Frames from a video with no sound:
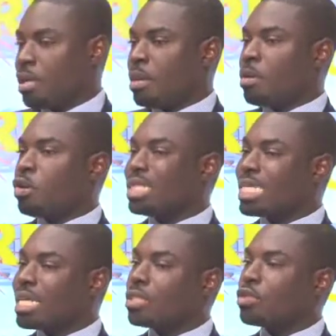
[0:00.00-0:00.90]
because
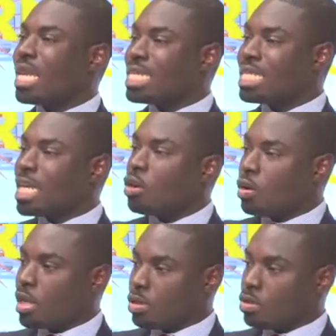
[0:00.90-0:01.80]
judges no share
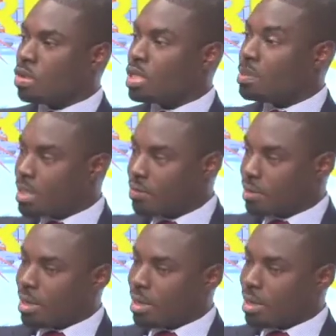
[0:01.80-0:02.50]
lawyers no specifically.